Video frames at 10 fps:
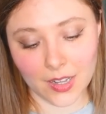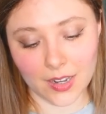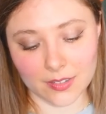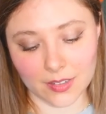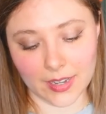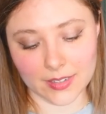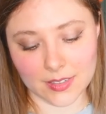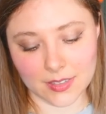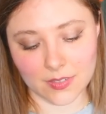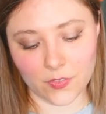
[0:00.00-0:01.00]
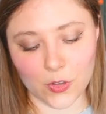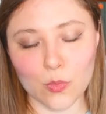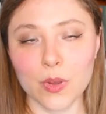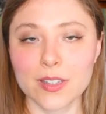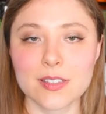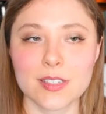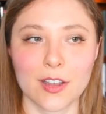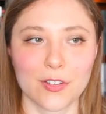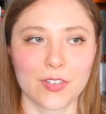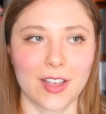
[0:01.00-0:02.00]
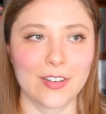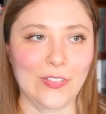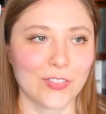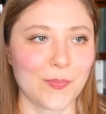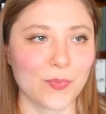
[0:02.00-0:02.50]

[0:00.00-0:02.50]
in the last few months of kind of